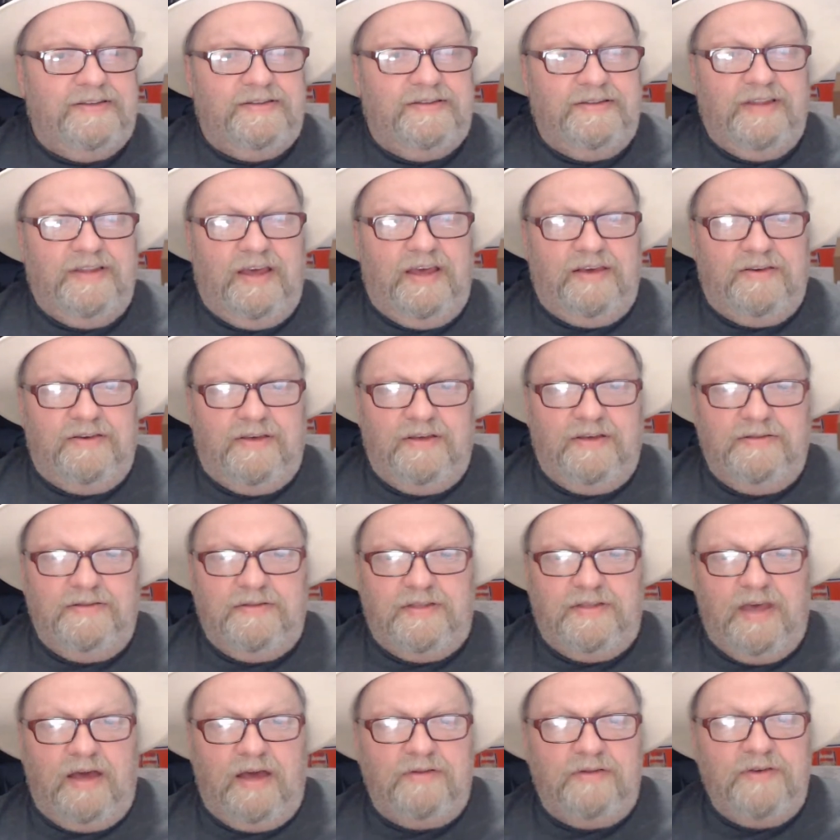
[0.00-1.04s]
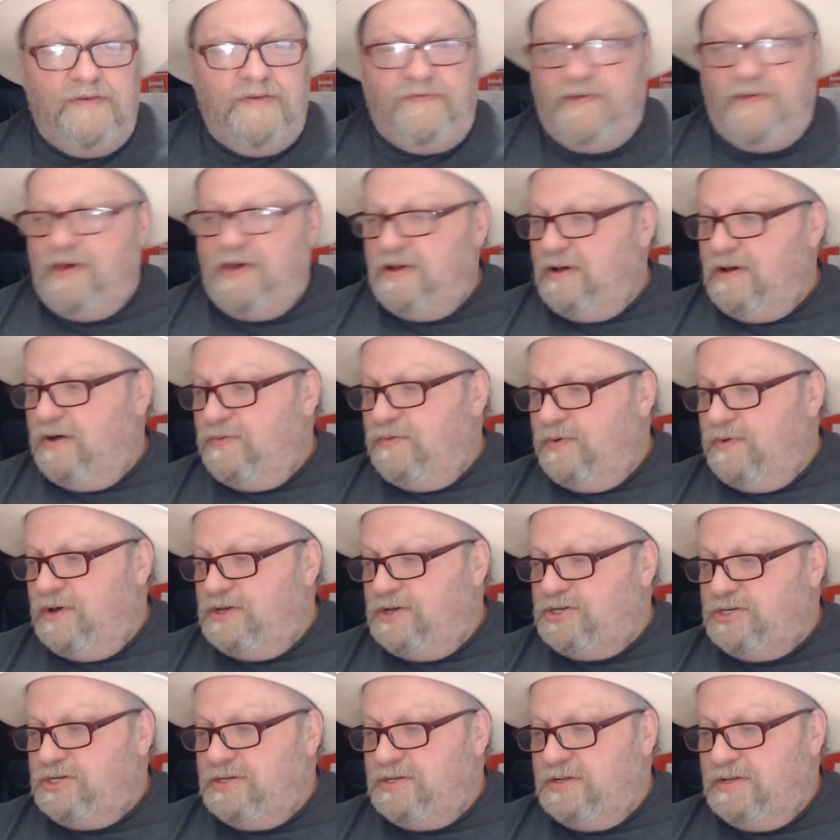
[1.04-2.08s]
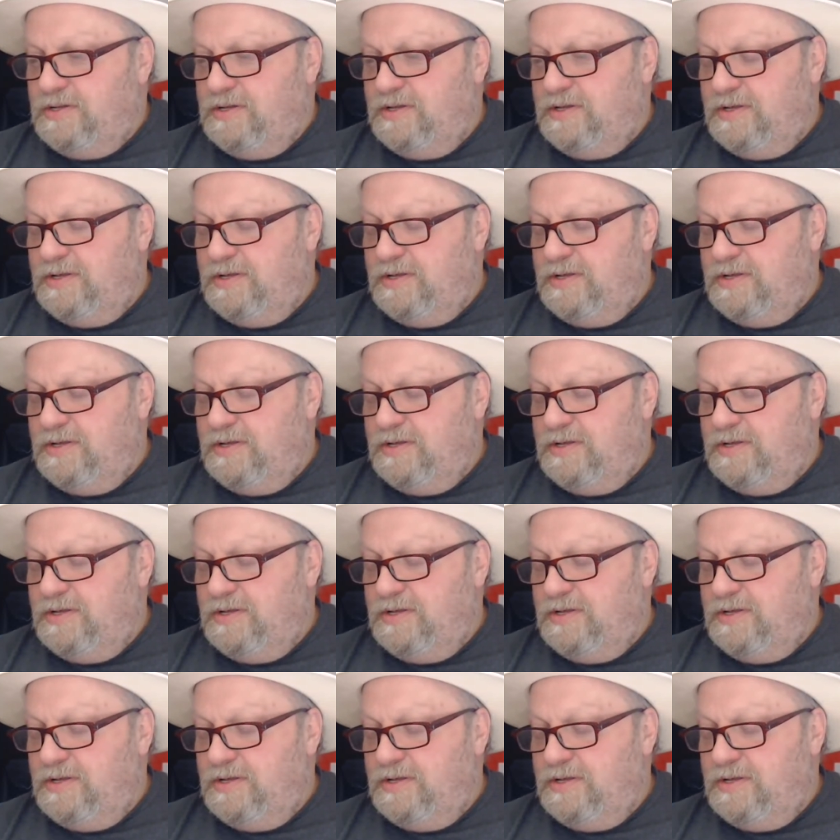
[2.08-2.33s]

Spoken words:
Lincoln. The only thing I wish